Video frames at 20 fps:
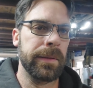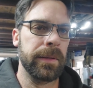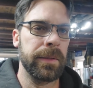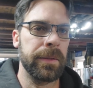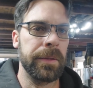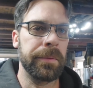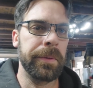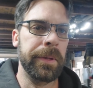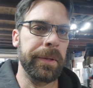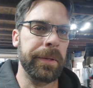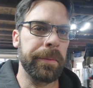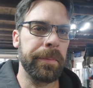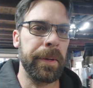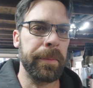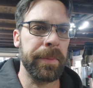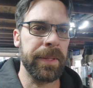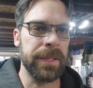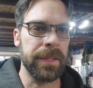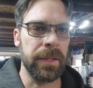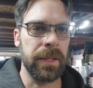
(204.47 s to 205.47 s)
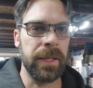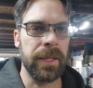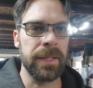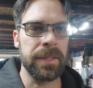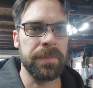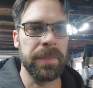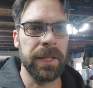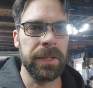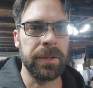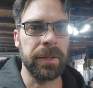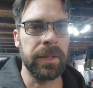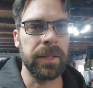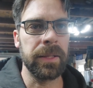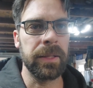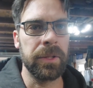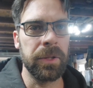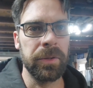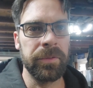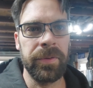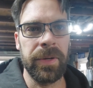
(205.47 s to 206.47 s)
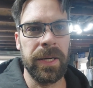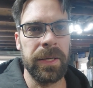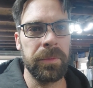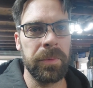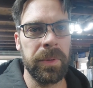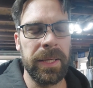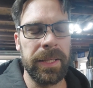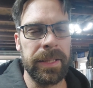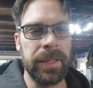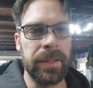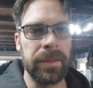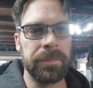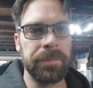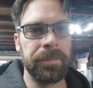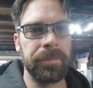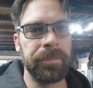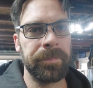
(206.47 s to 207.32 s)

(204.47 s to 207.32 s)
So I went through my miscellaneous metric and couldn't find what I needed.